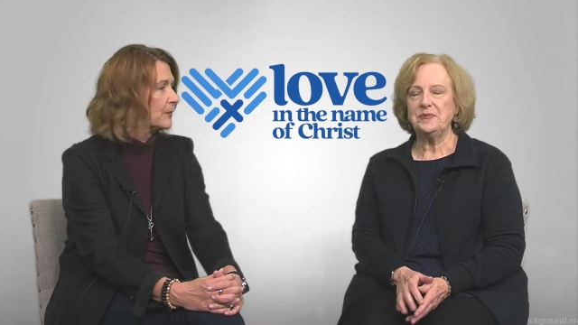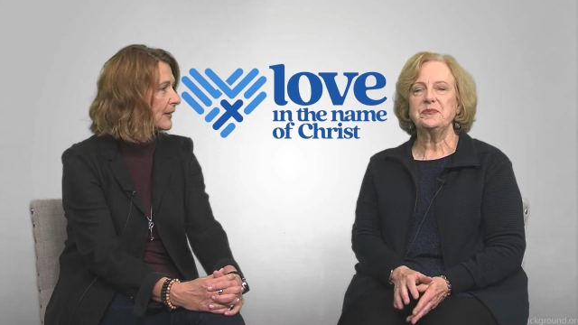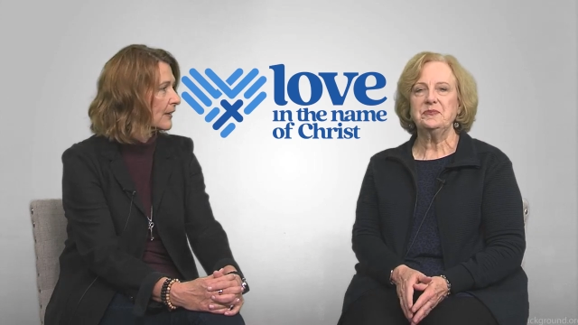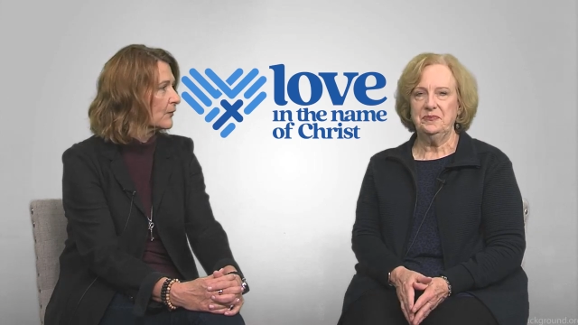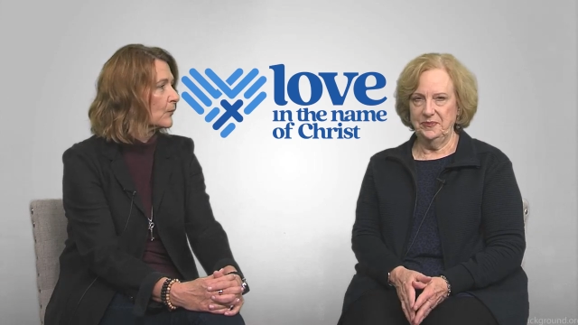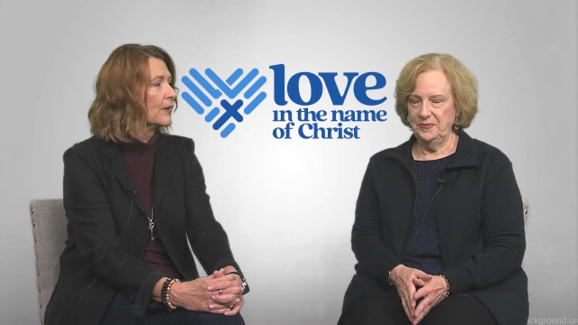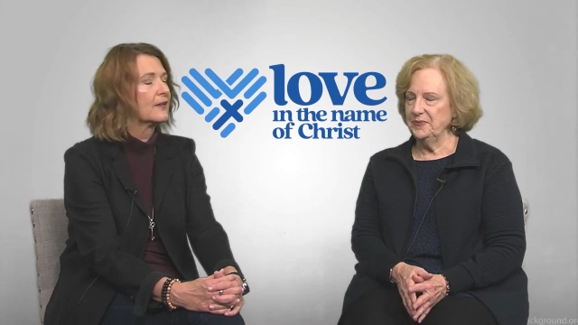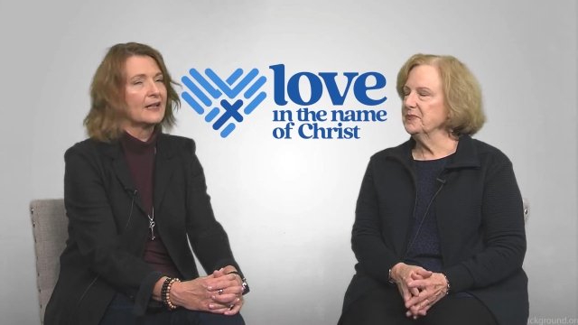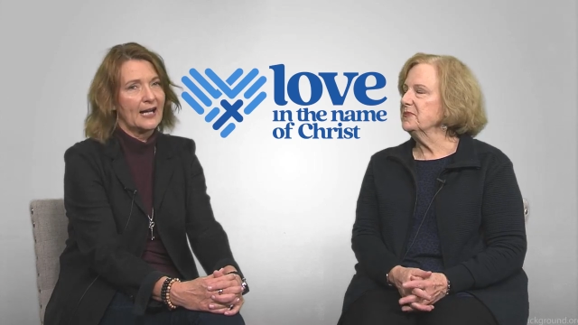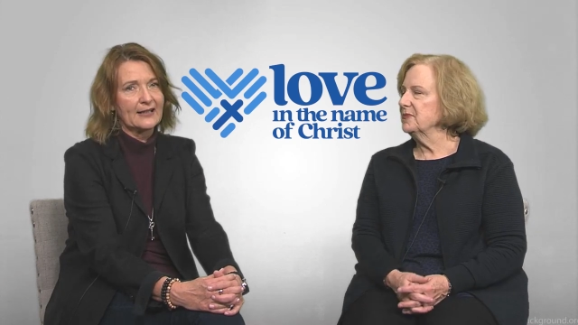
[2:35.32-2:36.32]
Speaker 1: because
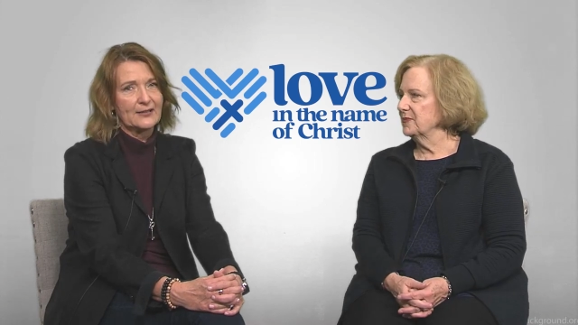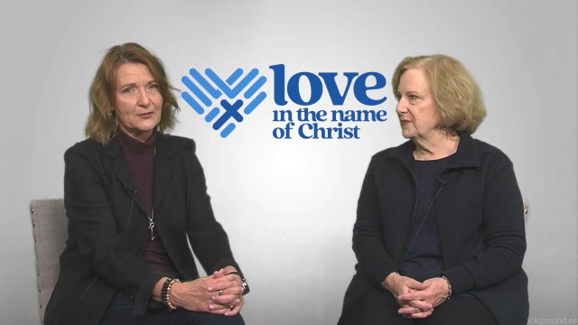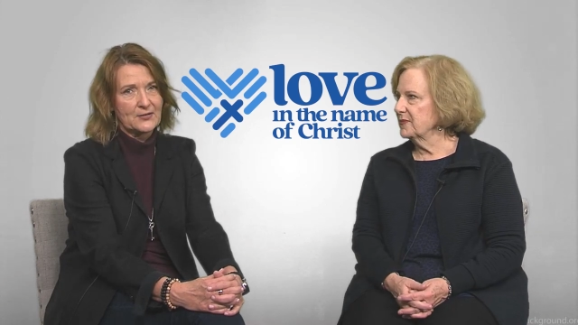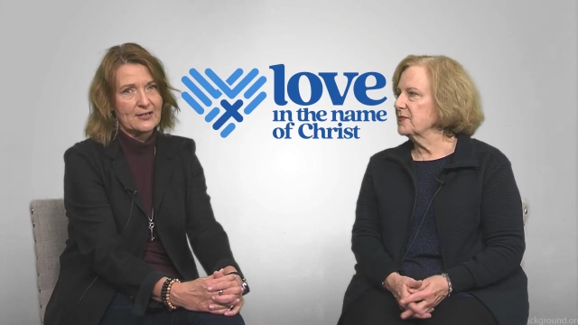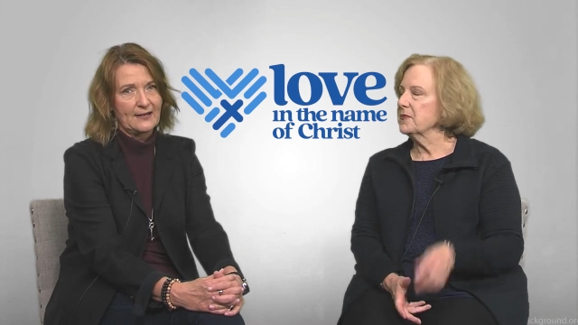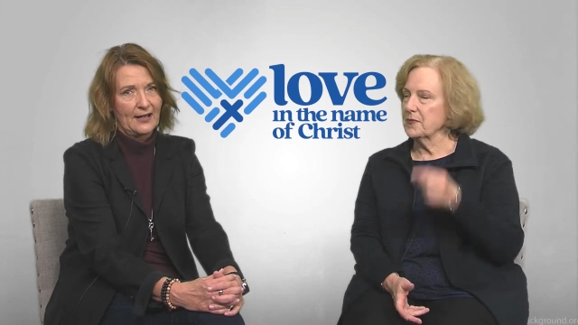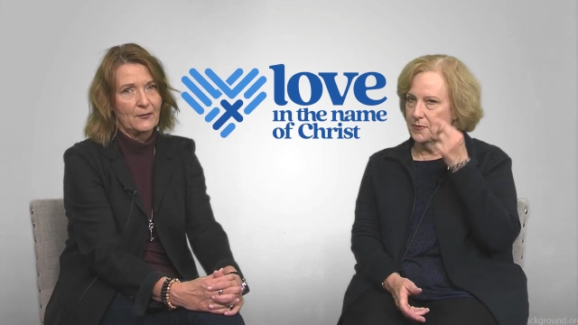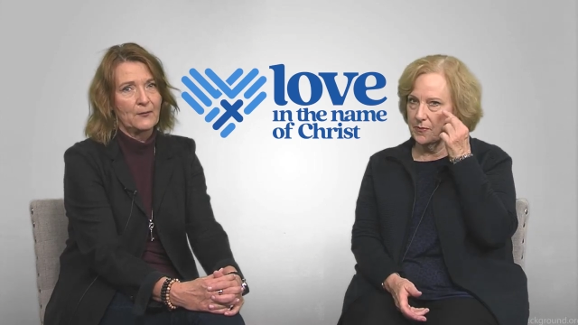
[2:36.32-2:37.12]
we're not interested in that.